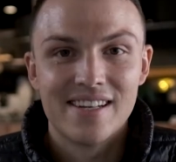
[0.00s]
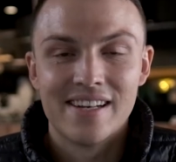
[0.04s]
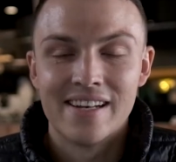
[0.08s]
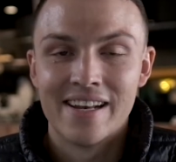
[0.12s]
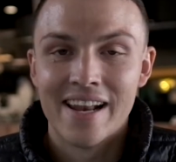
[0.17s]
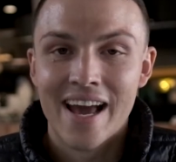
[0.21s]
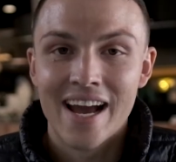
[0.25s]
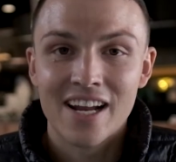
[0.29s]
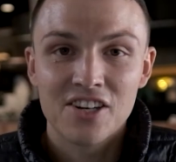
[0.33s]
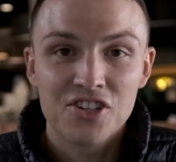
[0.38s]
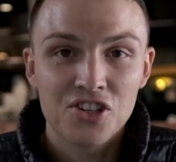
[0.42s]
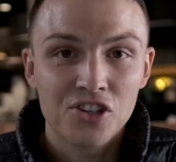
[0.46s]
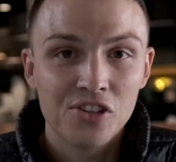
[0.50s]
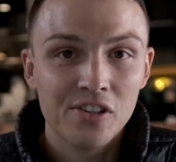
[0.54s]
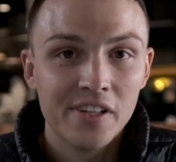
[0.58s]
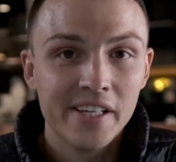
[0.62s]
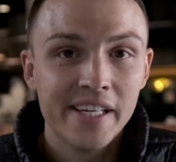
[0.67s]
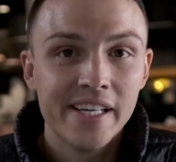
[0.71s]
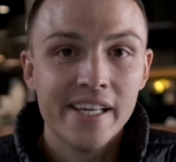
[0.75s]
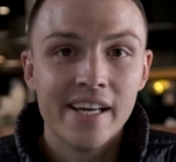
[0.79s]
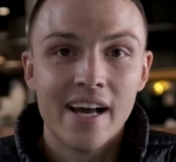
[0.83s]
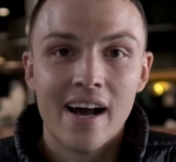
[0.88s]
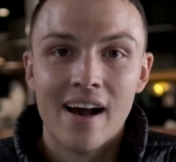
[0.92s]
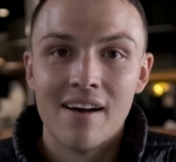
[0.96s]

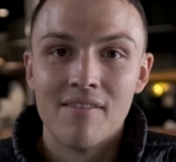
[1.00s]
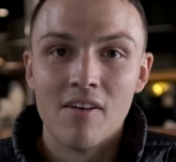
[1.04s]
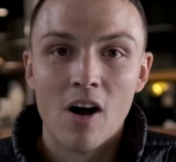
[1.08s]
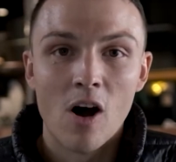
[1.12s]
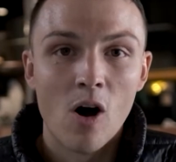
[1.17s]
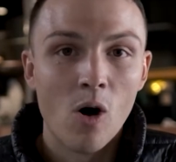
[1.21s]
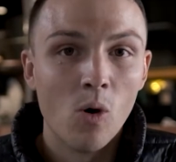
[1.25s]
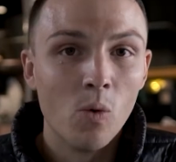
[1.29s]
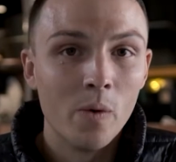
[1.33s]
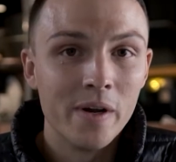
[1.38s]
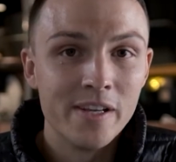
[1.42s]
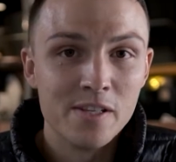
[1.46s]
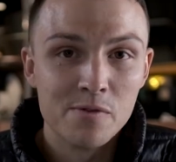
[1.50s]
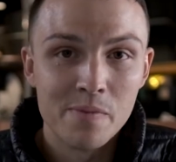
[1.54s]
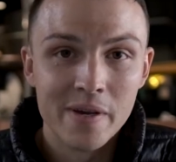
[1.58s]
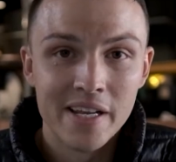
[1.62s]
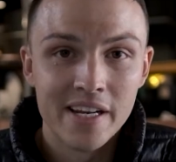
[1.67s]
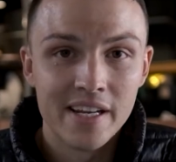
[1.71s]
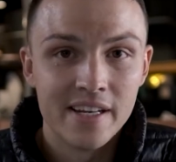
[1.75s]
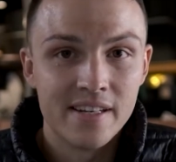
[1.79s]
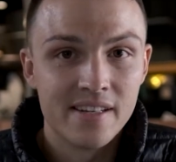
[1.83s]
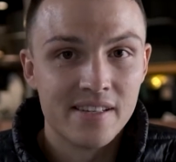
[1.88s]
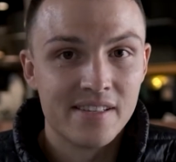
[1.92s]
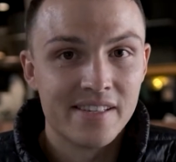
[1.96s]
Naturally, I've always been
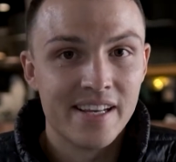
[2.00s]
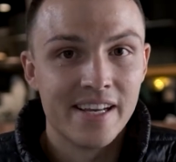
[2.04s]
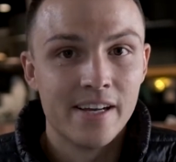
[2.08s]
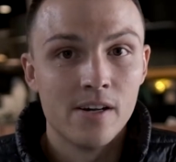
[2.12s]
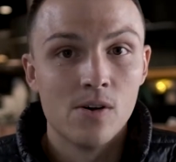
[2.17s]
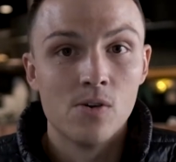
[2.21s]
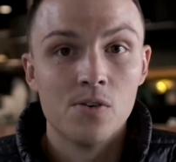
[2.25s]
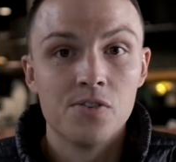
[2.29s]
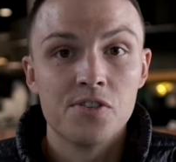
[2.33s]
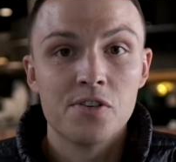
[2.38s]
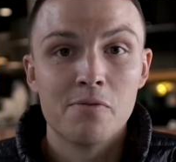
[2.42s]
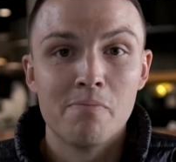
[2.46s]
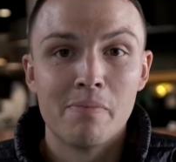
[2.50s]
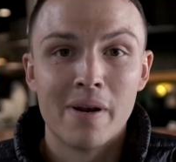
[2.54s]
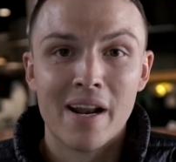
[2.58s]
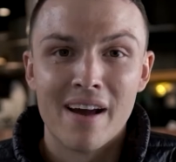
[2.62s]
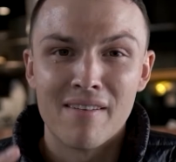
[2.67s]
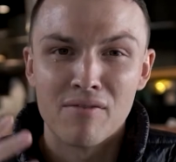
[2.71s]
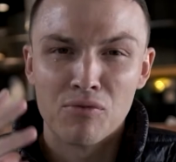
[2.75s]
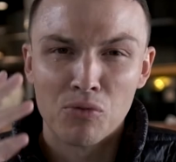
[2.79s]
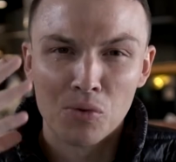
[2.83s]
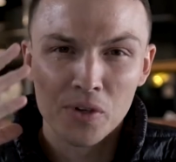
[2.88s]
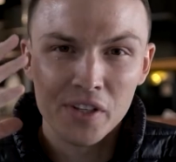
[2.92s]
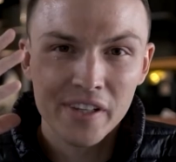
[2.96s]
into sales, but
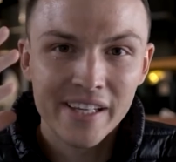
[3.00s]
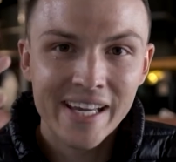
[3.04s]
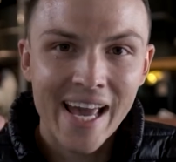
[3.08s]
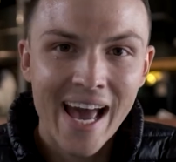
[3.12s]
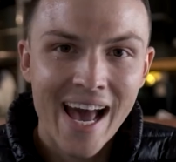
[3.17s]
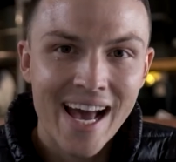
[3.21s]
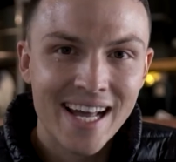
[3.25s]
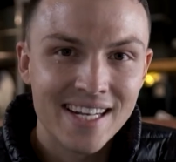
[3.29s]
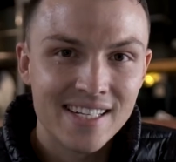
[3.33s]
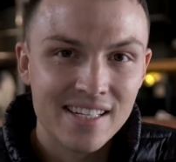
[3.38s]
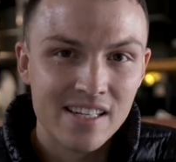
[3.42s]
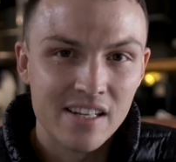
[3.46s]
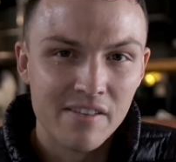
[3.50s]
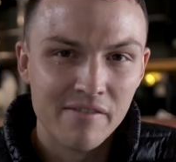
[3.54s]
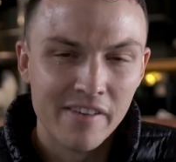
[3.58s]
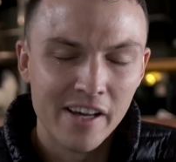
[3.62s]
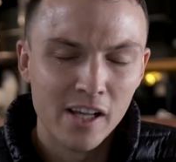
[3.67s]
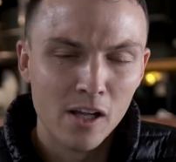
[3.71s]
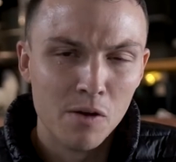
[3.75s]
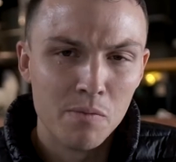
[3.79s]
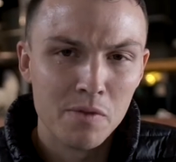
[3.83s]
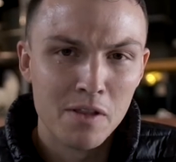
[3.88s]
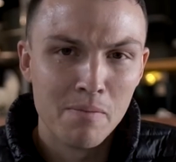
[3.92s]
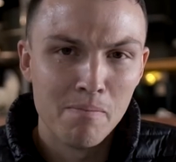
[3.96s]
I've really had to
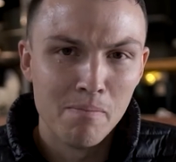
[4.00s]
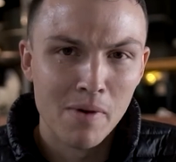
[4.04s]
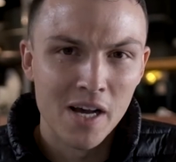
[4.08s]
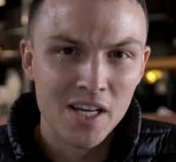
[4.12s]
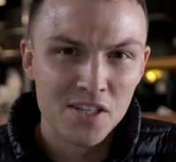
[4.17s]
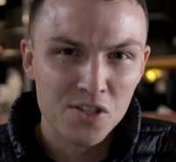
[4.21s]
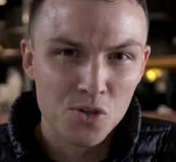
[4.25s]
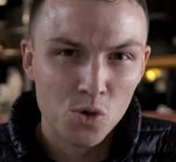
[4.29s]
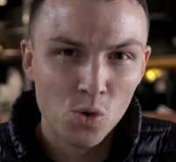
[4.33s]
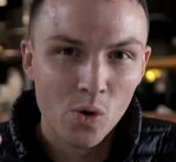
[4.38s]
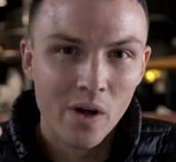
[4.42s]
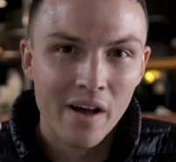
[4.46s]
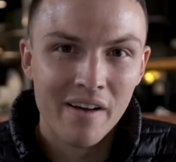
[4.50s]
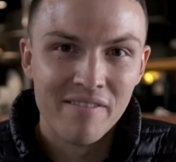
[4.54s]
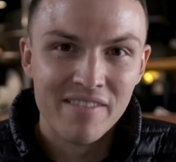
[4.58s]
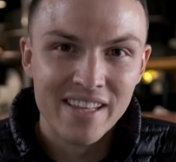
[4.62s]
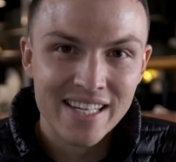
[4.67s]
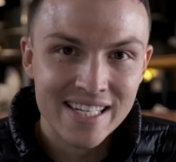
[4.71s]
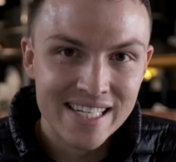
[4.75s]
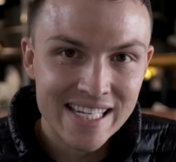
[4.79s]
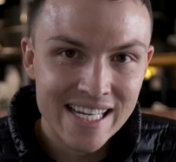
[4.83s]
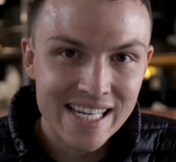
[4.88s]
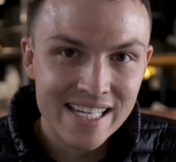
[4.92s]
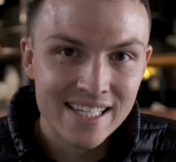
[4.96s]
develop the muscle of the
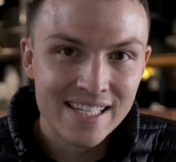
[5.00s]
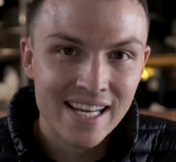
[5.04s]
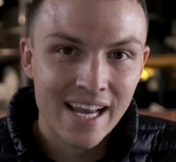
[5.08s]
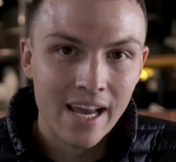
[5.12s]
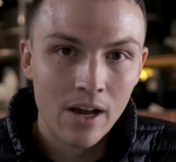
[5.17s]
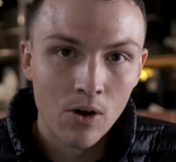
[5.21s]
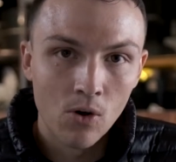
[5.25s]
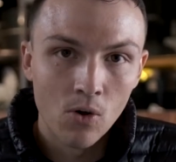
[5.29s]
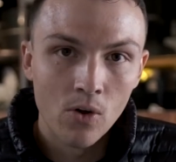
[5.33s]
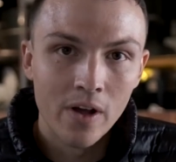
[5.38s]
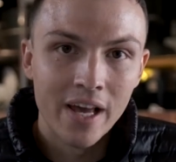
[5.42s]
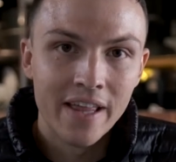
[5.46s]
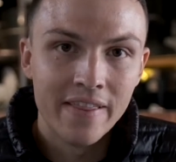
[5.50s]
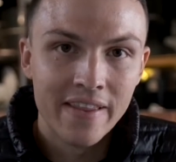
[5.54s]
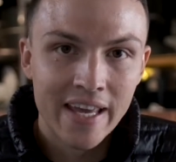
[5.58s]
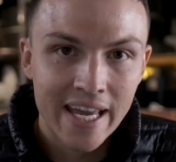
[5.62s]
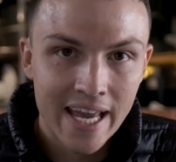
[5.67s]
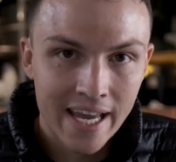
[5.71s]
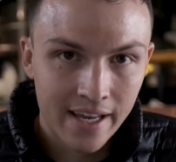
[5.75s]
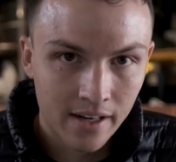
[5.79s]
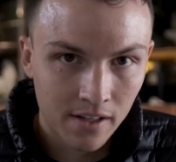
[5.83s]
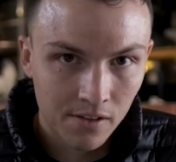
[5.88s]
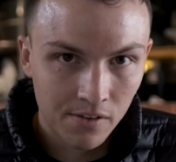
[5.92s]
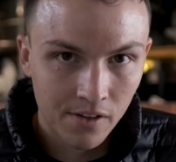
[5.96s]
detail and
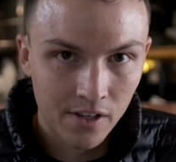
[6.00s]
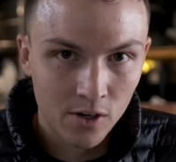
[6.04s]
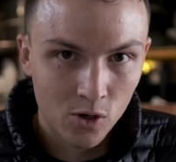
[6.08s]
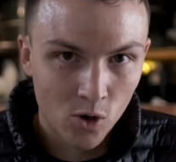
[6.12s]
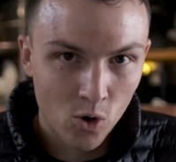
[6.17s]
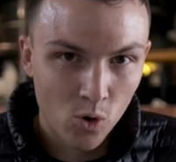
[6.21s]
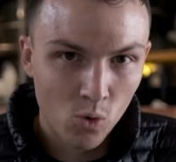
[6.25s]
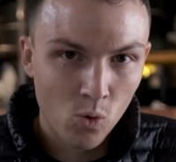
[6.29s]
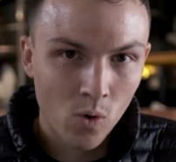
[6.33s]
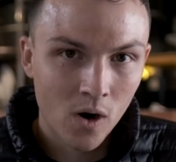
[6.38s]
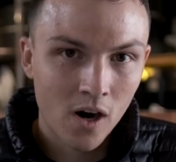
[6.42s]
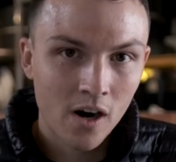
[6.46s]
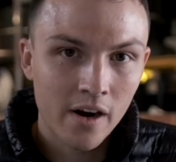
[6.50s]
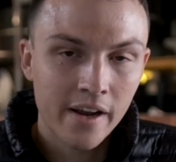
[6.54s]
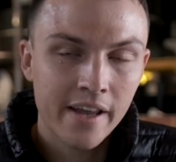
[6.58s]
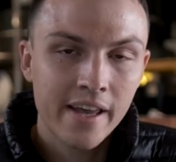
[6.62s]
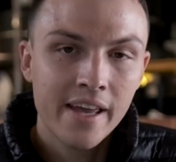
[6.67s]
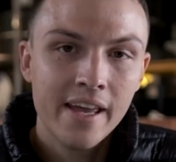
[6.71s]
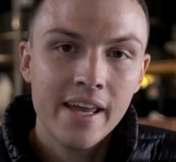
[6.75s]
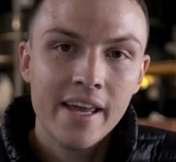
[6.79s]
the analytical work